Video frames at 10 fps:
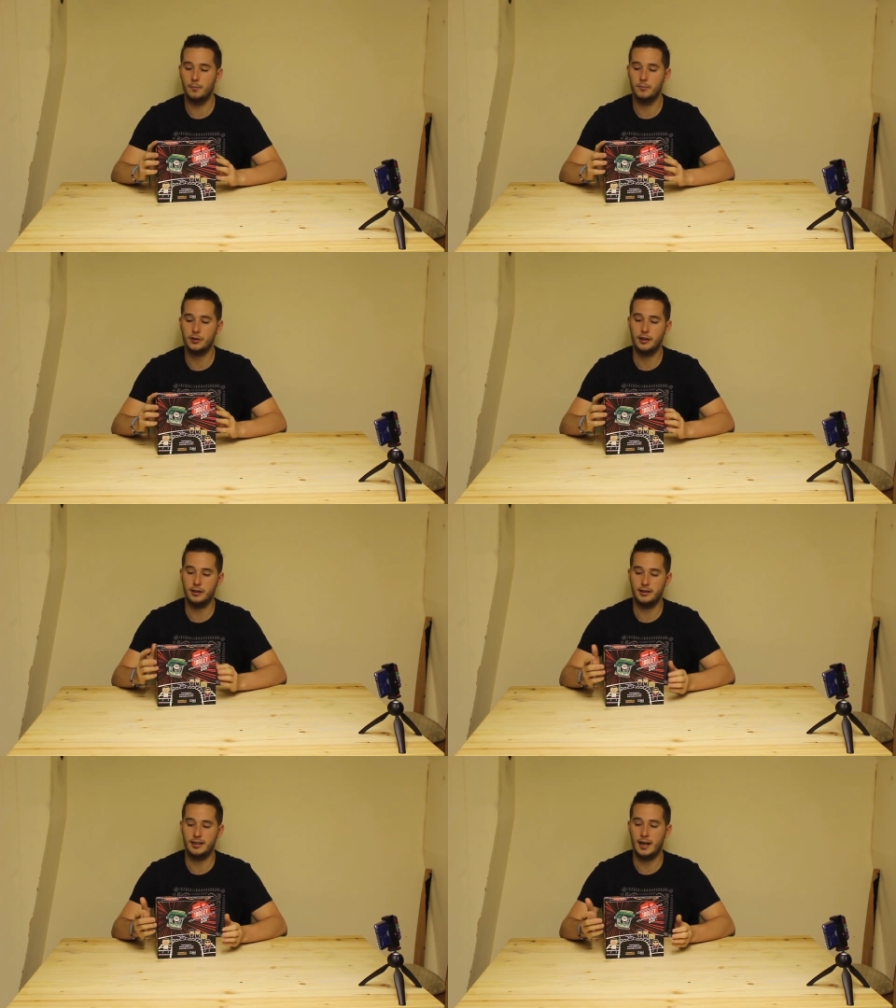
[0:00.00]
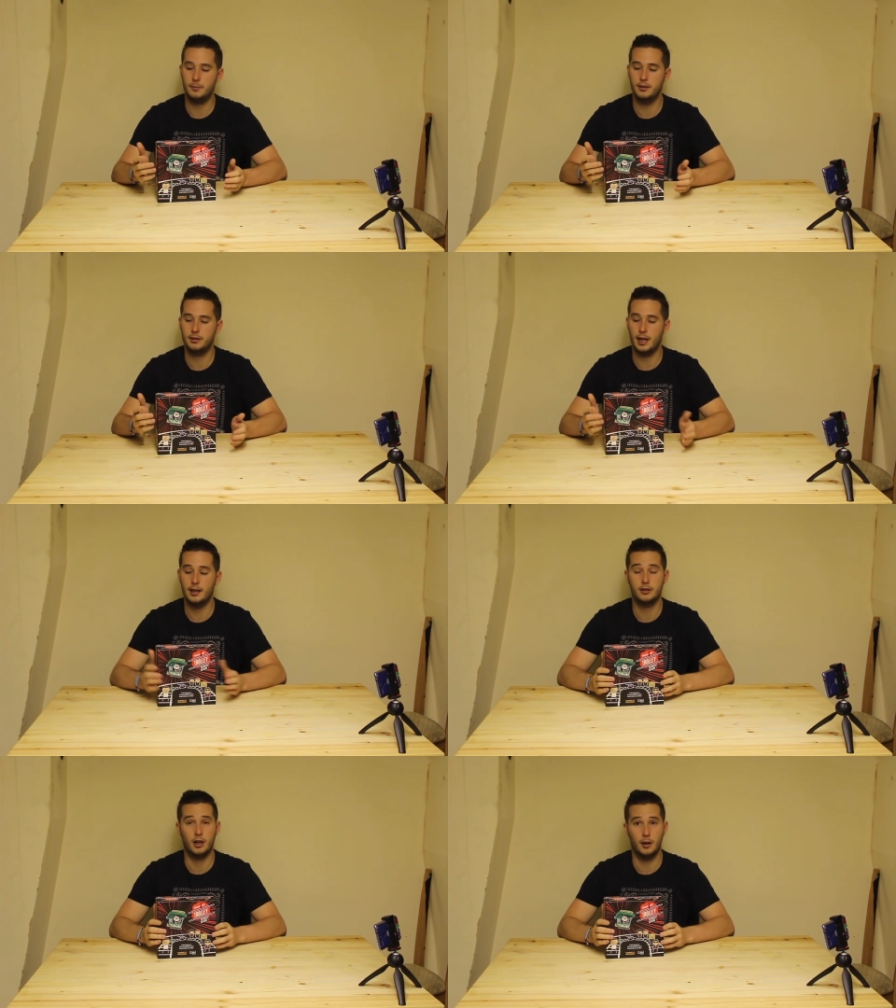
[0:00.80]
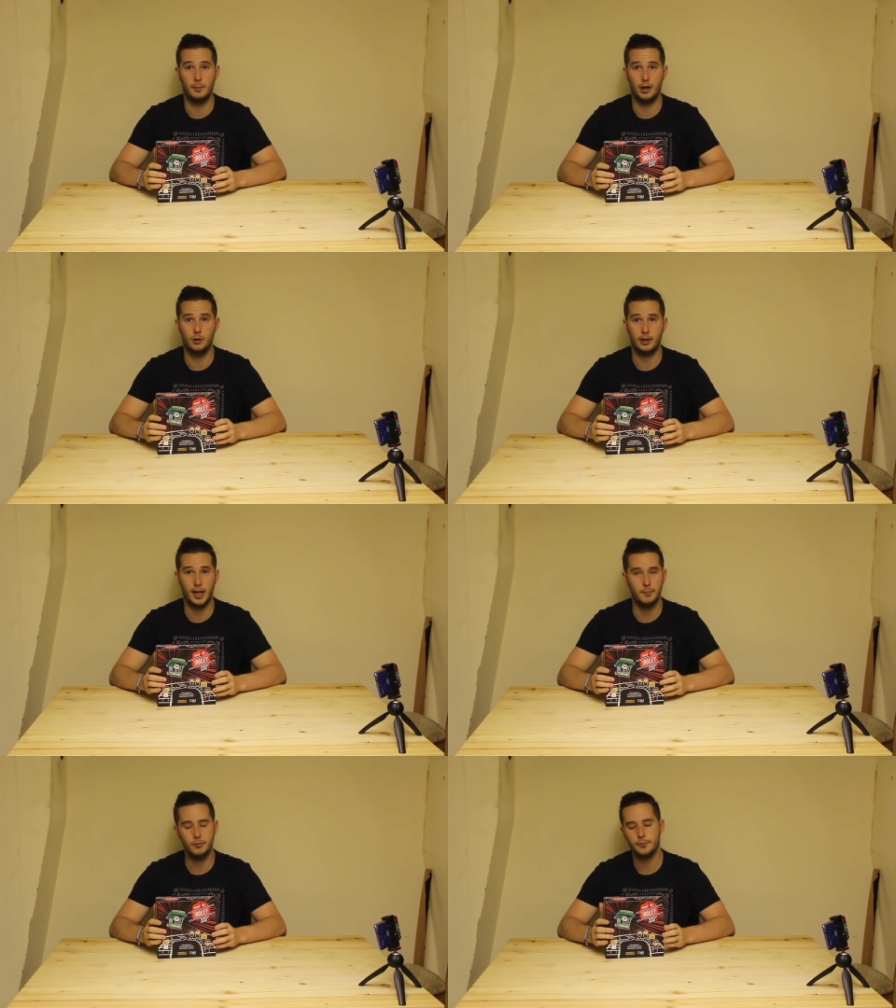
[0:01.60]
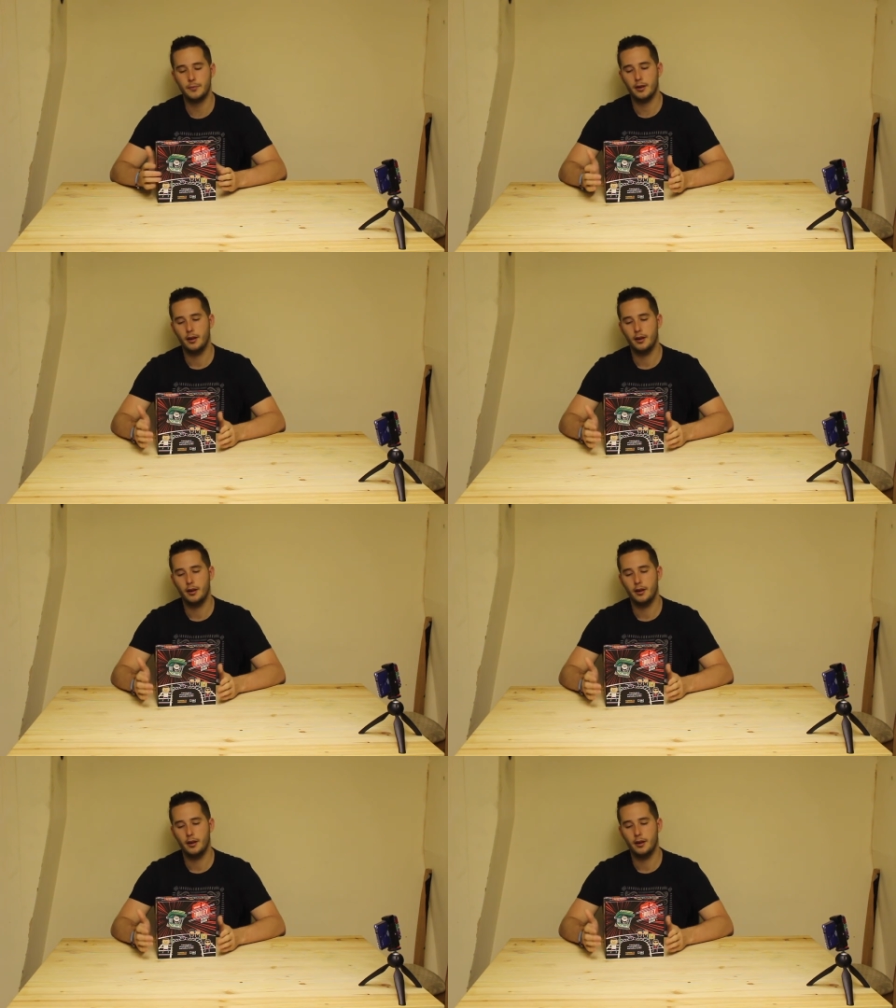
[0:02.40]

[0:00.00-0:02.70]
Cyanide, Happiness and Skybound games.